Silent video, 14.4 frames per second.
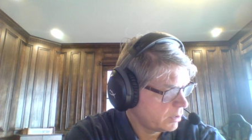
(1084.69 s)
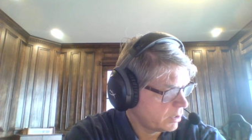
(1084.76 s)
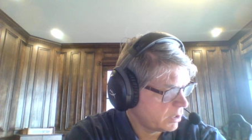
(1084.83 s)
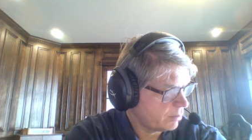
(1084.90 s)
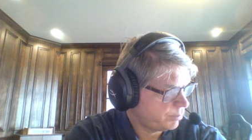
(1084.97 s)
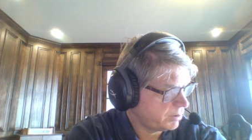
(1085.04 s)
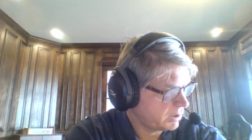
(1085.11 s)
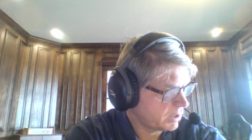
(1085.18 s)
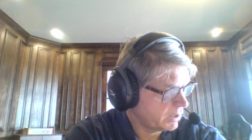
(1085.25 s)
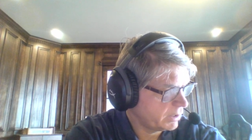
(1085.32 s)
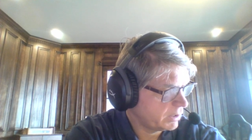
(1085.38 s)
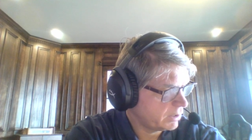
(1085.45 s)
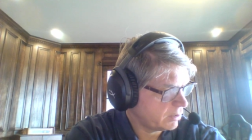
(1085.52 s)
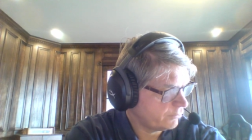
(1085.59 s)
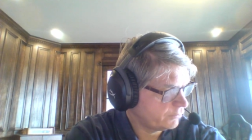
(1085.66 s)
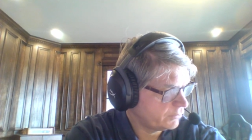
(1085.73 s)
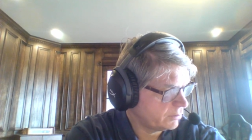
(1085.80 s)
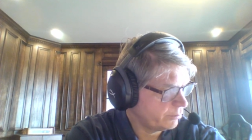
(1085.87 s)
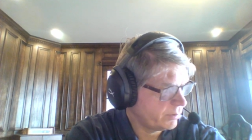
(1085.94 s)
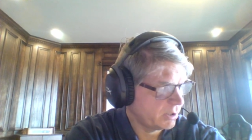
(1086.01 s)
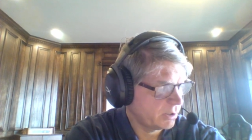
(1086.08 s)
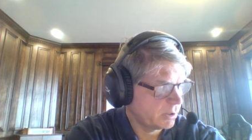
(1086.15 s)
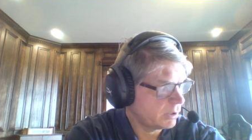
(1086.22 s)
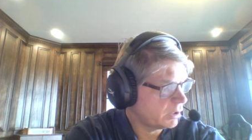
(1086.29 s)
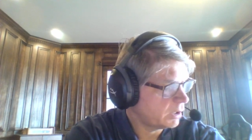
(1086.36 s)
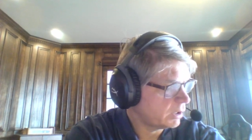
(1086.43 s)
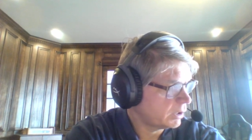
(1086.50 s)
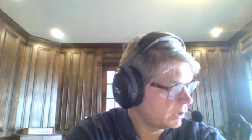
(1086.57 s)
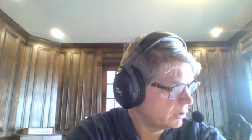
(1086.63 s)
Apply cuff to bare
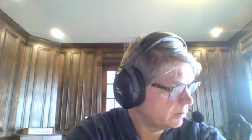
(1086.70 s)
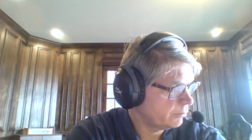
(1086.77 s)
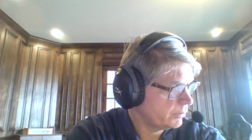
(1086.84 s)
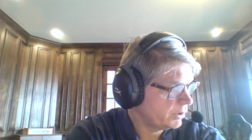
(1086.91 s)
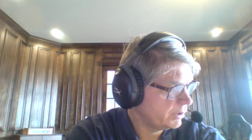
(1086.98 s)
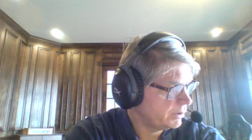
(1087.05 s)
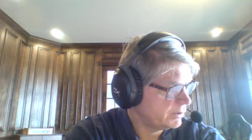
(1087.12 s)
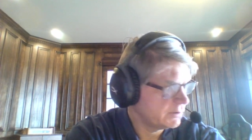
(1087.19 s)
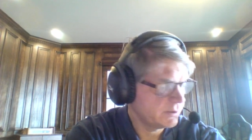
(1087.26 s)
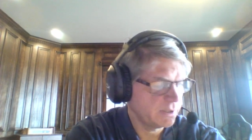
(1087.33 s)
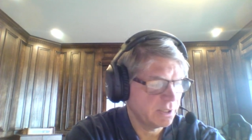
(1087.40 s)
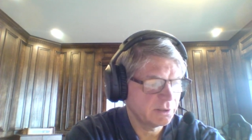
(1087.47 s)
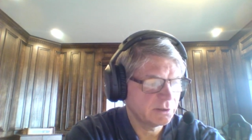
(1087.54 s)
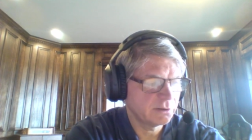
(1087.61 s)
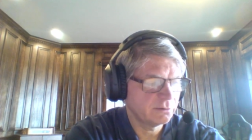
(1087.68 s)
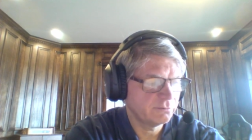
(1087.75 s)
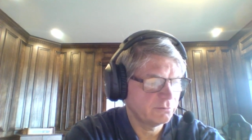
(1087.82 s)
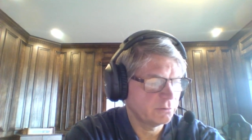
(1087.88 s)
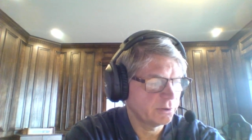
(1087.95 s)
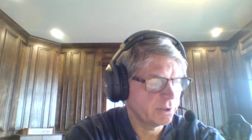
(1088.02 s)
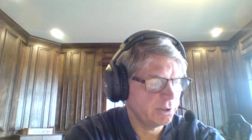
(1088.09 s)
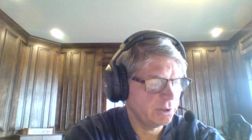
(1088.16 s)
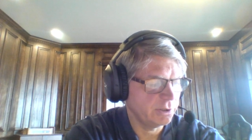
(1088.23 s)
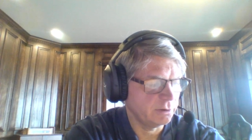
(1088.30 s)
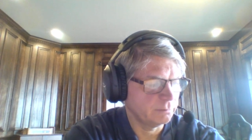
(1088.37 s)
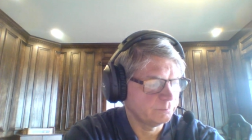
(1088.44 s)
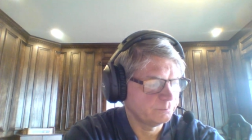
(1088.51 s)
arm is the answer for E.